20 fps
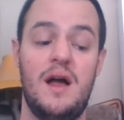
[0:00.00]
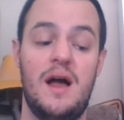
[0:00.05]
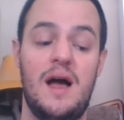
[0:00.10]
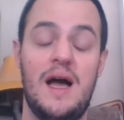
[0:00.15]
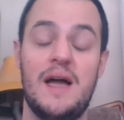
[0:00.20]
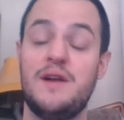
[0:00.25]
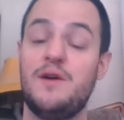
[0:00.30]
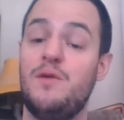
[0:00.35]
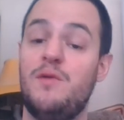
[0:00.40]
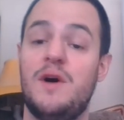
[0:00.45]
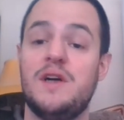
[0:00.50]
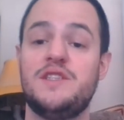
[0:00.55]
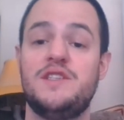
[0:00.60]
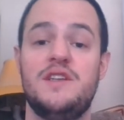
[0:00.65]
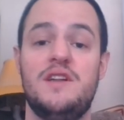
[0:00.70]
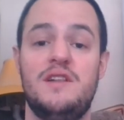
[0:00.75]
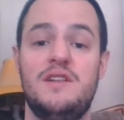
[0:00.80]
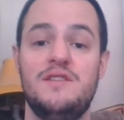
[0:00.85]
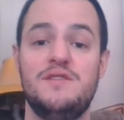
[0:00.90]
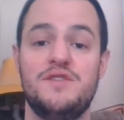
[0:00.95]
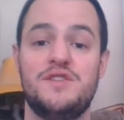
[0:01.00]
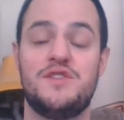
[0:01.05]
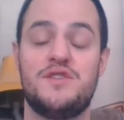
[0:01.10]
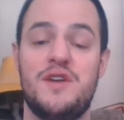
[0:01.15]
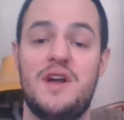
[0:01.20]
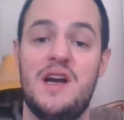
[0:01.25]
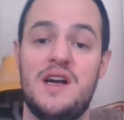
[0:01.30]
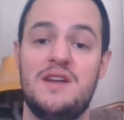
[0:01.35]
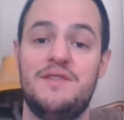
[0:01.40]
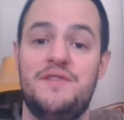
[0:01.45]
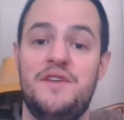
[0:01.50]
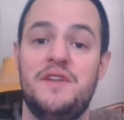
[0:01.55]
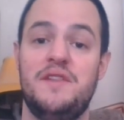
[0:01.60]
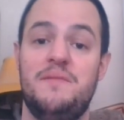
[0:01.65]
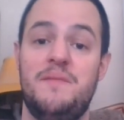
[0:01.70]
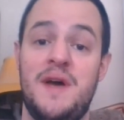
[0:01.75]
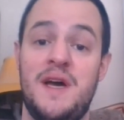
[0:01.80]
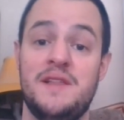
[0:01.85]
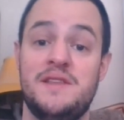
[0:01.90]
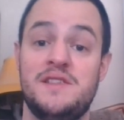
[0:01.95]
I don't want you to lose track of all the
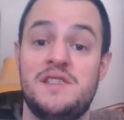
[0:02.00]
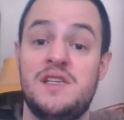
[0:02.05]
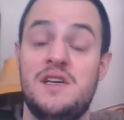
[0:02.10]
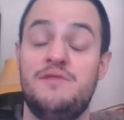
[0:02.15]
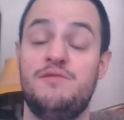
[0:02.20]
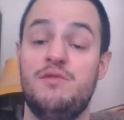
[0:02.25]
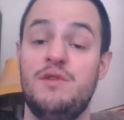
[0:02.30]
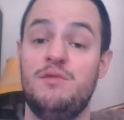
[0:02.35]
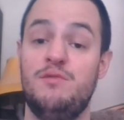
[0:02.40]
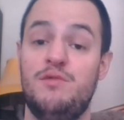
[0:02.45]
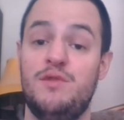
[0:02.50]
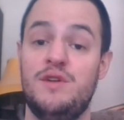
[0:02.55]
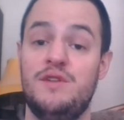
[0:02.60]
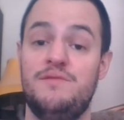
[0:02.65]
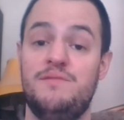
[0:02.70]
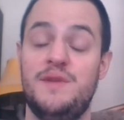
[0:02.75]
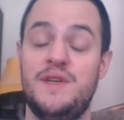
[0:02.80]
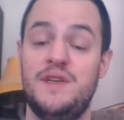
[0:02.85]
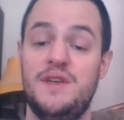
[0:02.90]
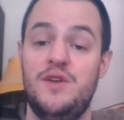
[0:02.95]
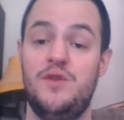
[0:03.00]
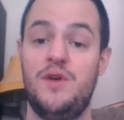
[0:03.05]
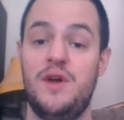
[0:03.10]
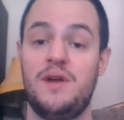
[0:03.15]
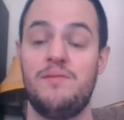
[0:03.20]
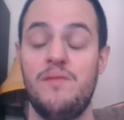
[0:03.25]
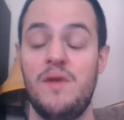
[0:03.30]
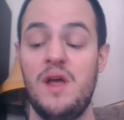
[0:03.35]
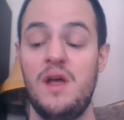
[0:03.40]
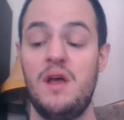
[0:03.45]
math stuff we would have been doing.